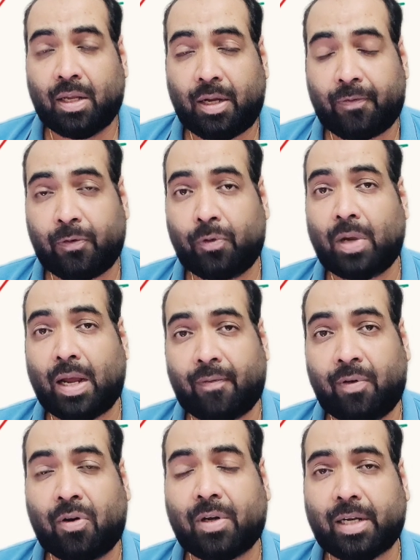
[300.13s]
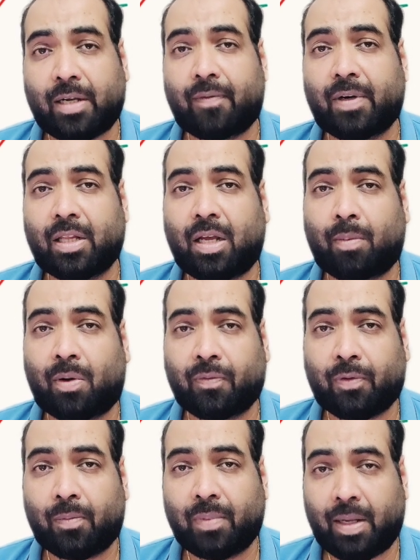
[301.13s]
If you have not recovered the amount
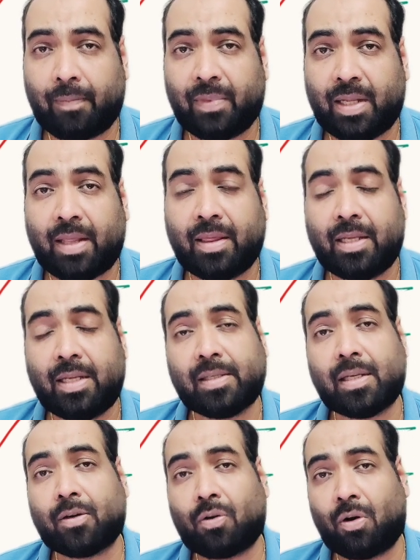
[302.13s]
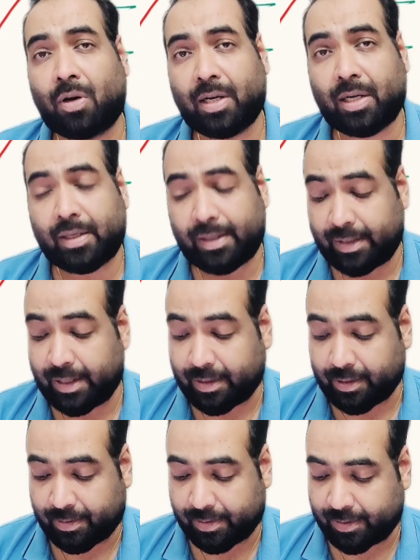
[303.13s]
from them, then these are called
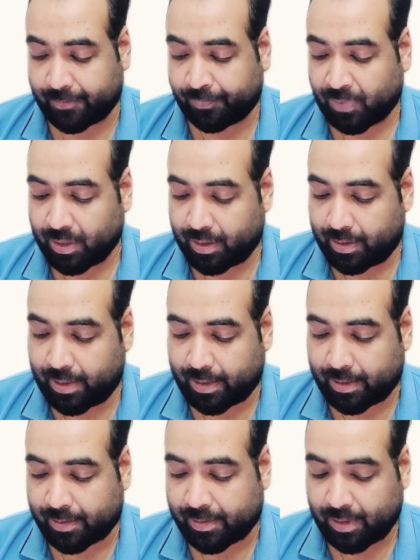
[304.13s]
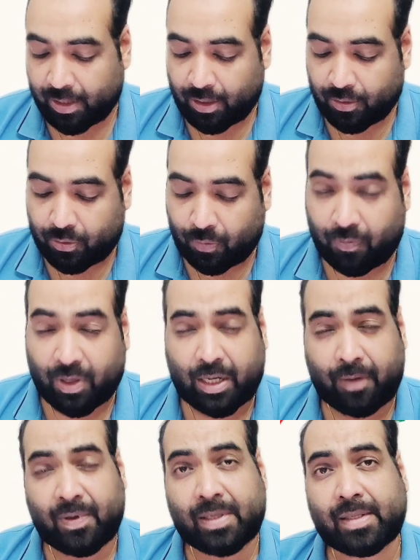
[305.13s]
debtors. So
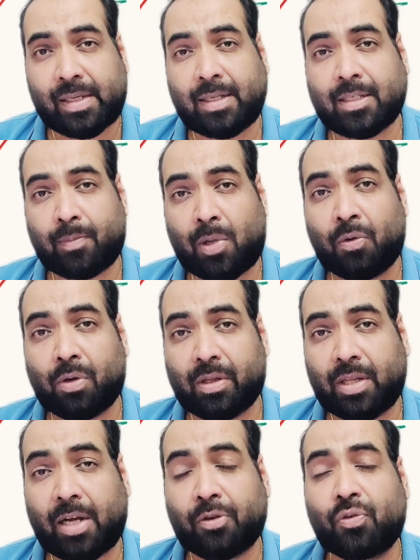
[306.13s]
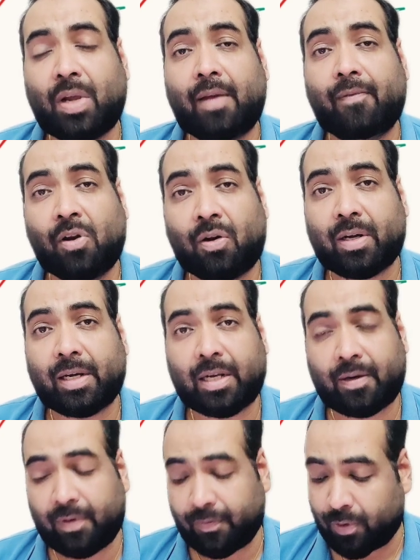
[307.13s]
whatever sales amount that you have not
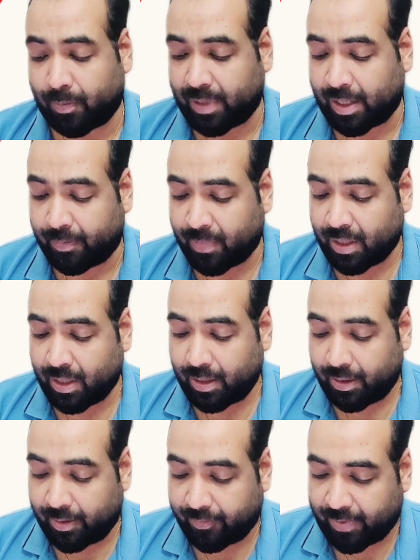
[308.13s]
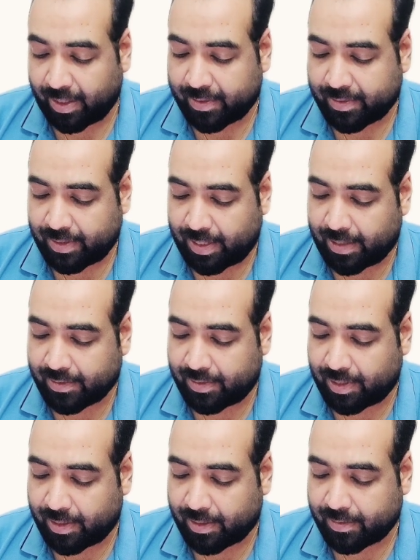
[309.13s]
recovered from them, reflects as
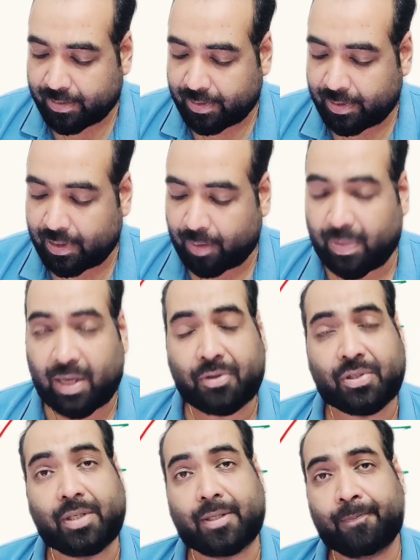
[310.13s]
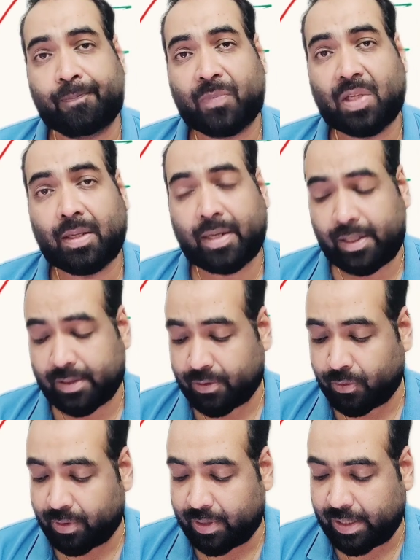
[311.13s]
debtors in the balance sheet, right?
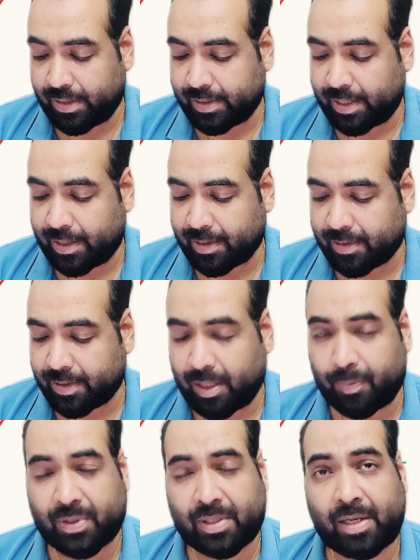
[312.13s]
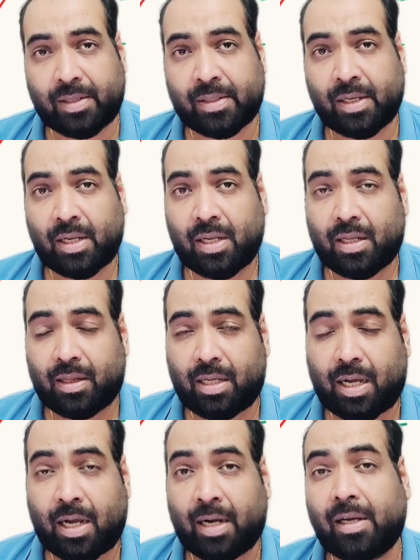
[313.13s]
So these debtors represents
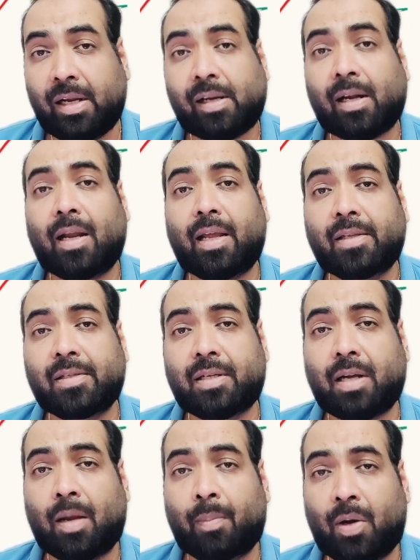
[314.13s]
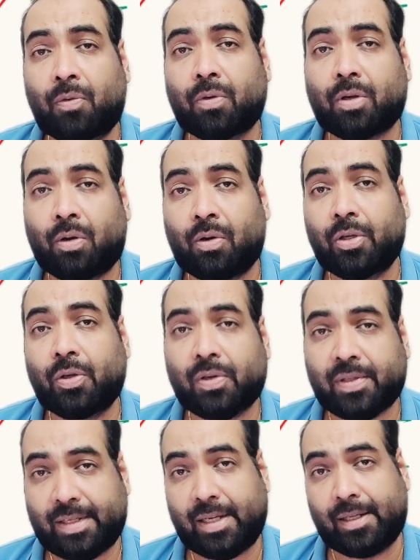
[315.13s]
the unrealized amount on
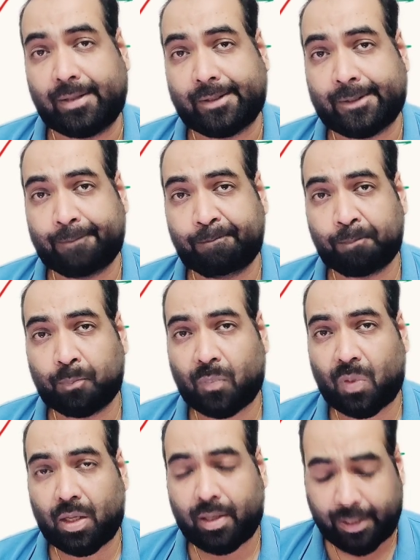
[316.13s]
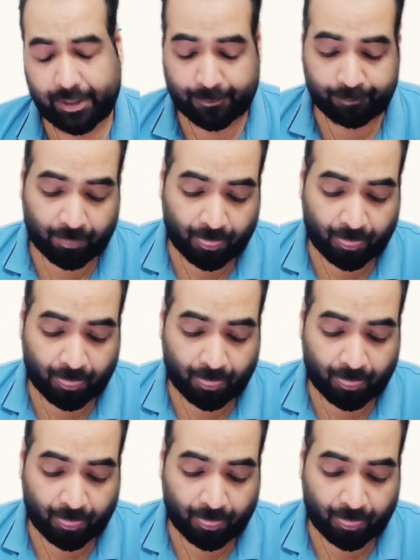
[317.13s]
your sales, right?